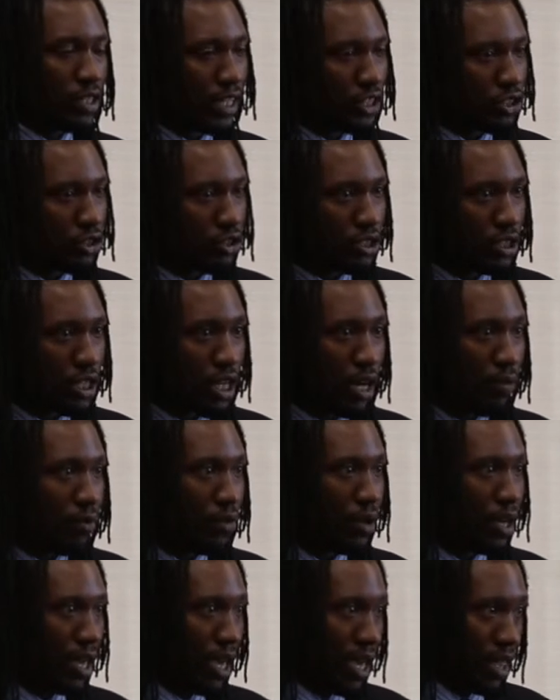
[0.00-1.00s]
to protect
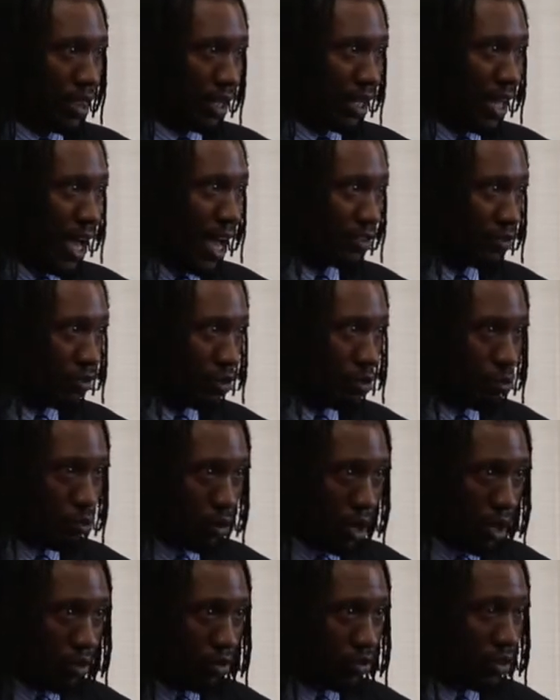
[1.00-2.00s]
yourself and the lives
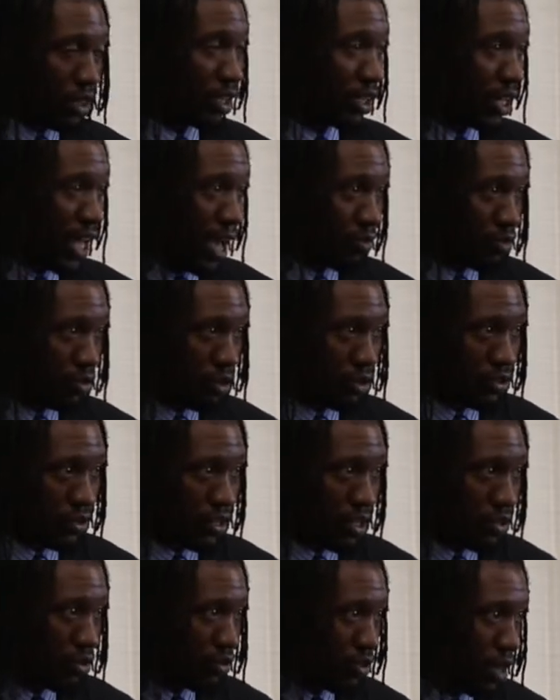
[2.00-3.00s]
of your brothers and the lives
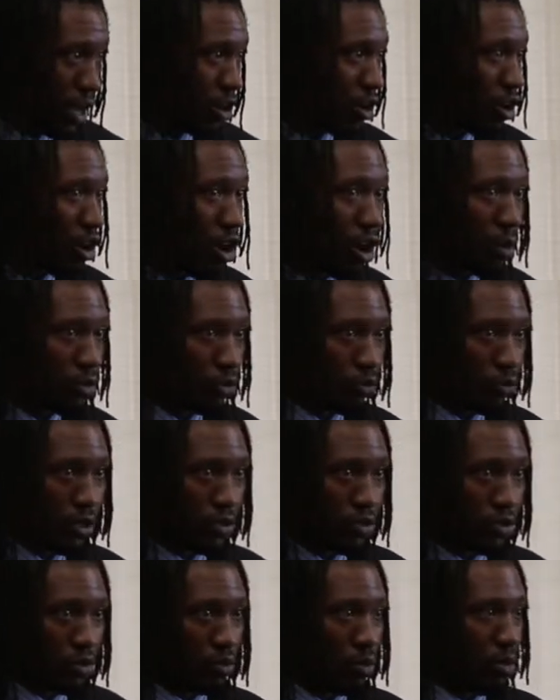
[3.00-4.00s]
of your sisters that are in
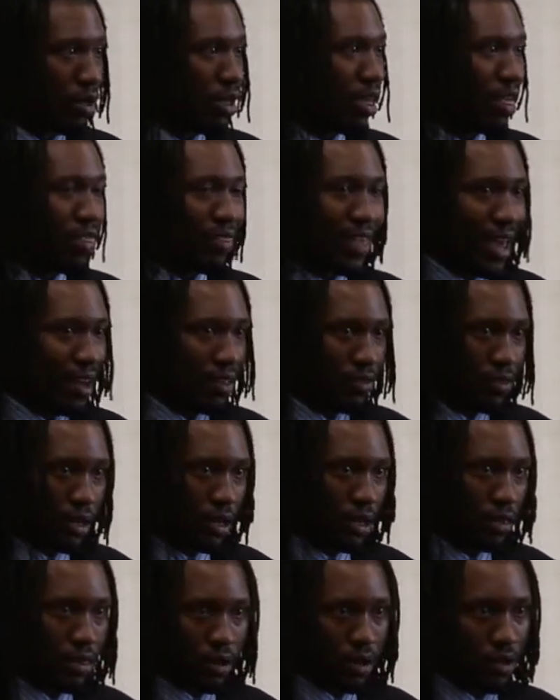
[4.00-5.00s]
arms with you.
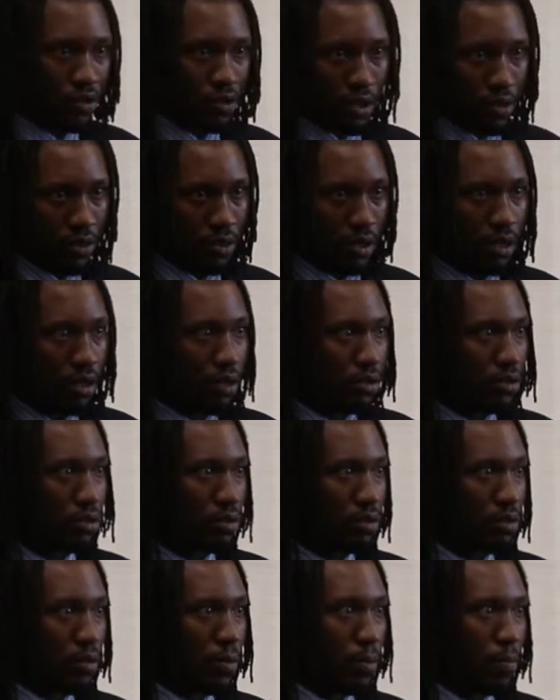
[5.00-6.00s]
That is it. There is nothing
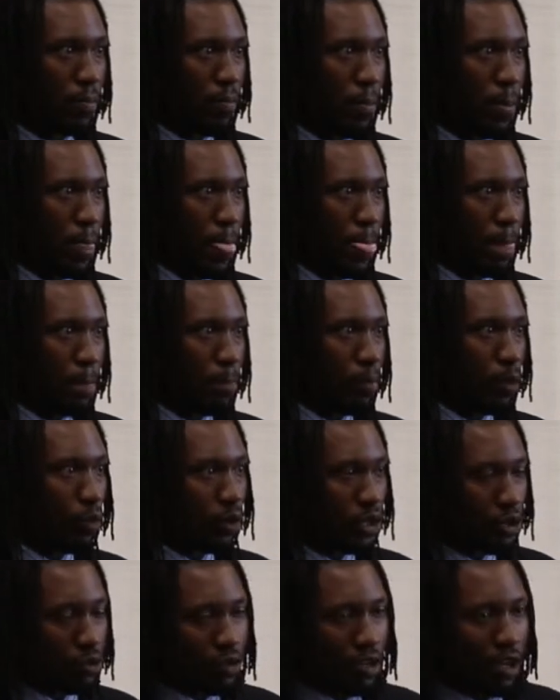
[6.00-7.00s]
else.
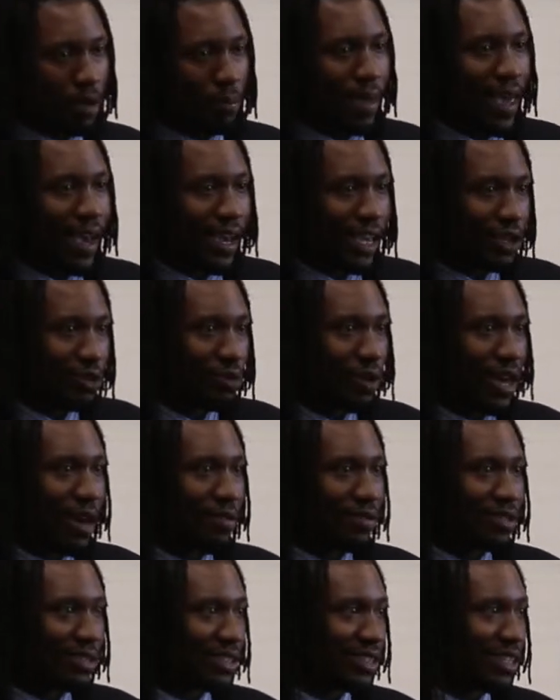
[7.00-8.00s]
But when you come back and
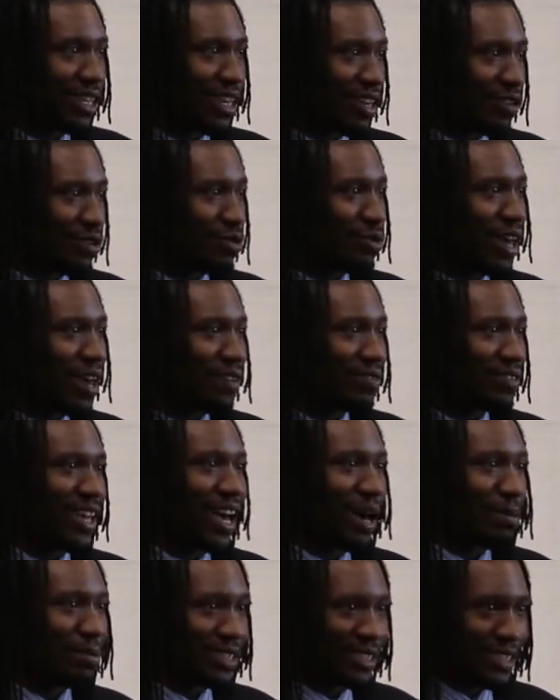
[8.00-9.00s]
you have you
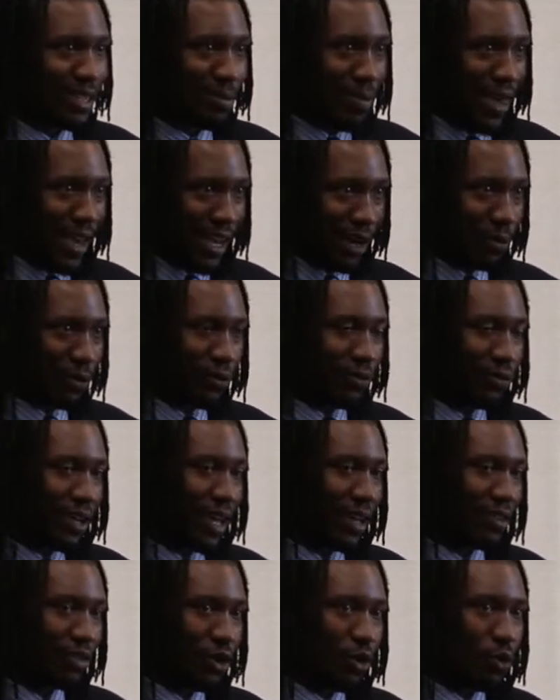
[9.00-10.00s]
have time to sit back and
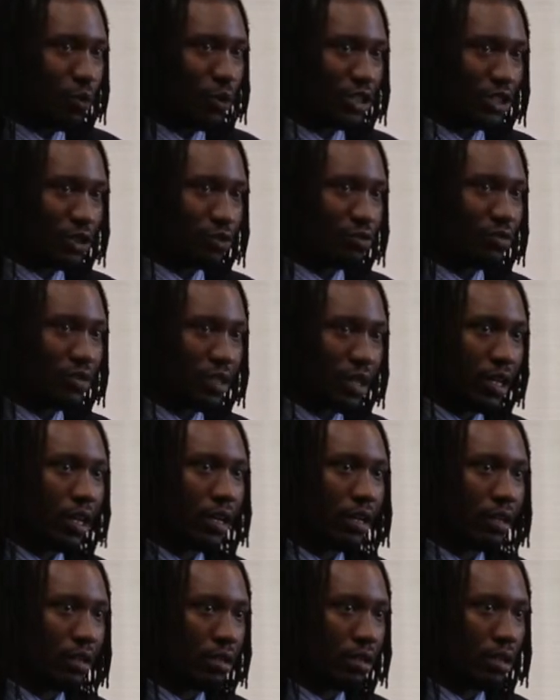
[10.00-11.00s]
reflect on what you've
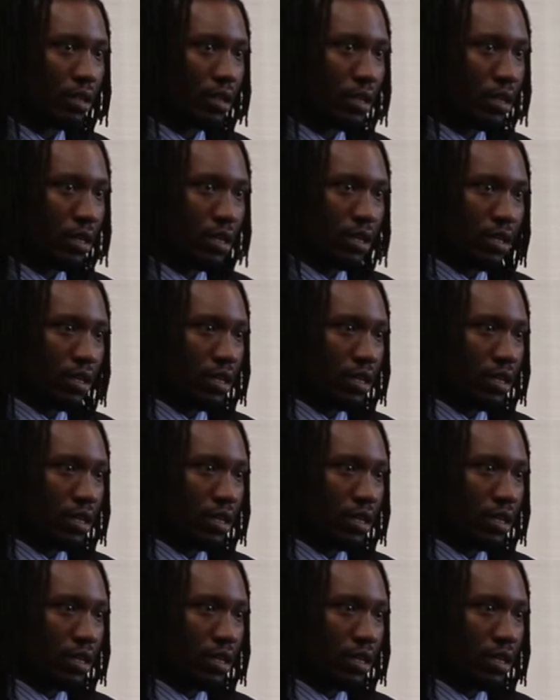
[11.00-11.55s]
done,